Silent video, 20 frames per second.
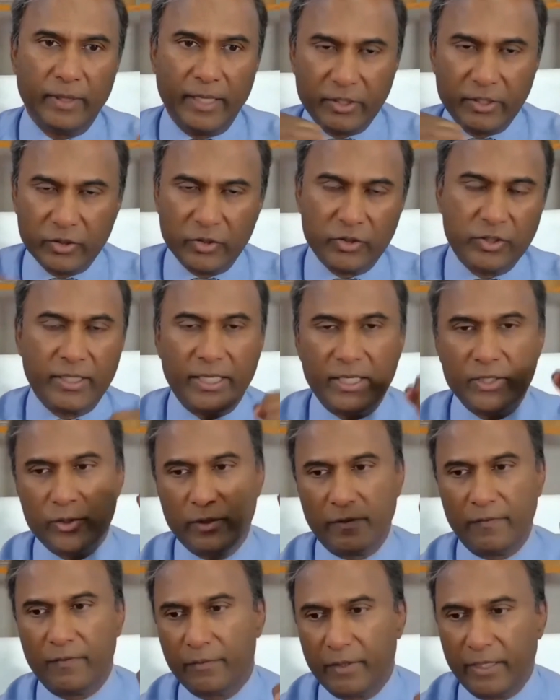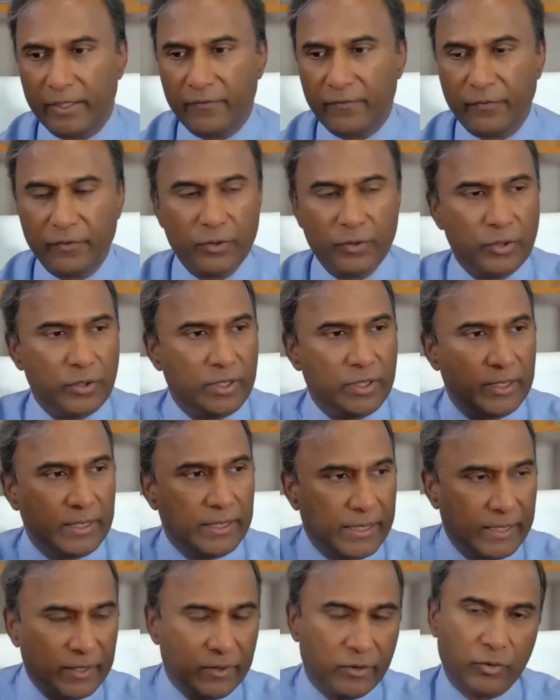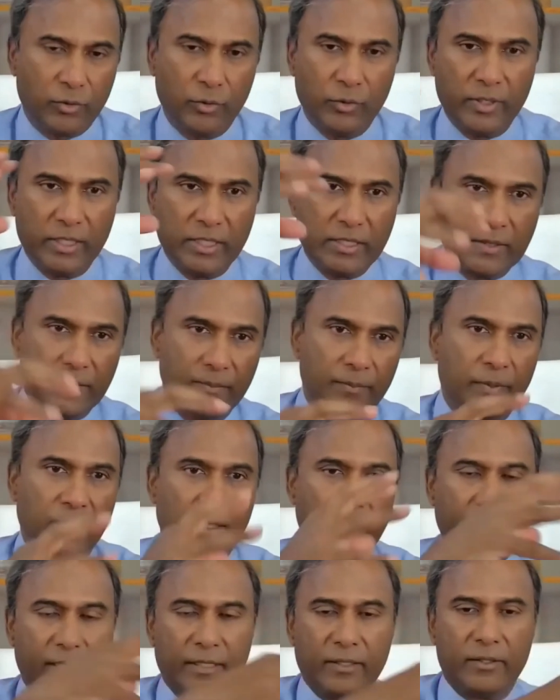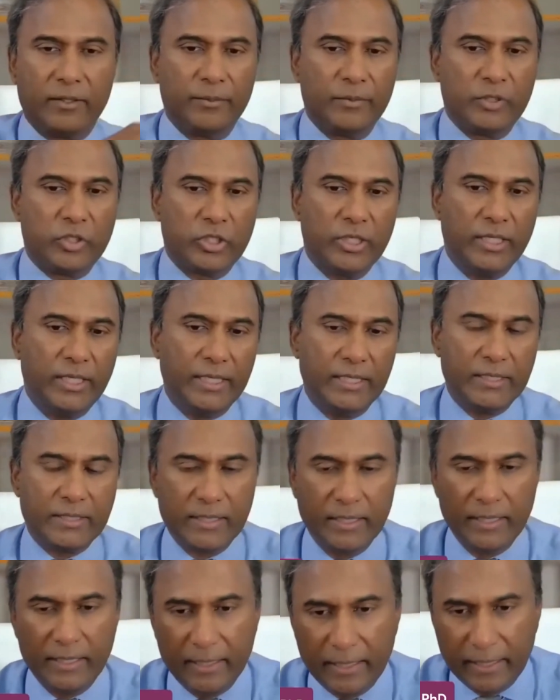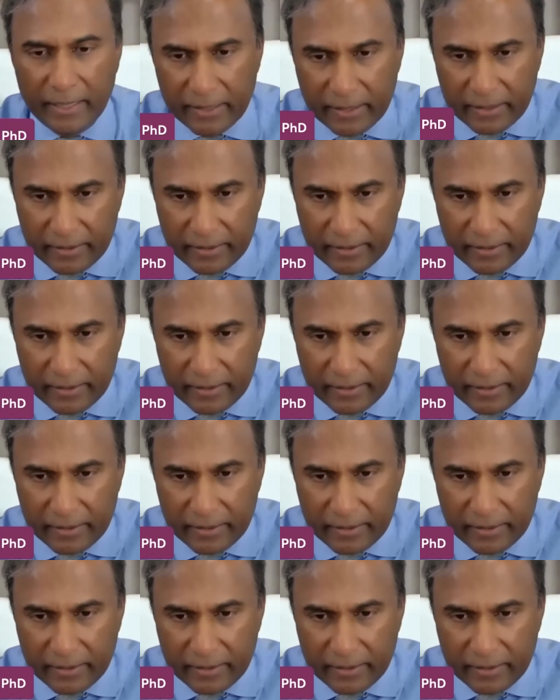exercise, you have the right food, and through these molecular machines, it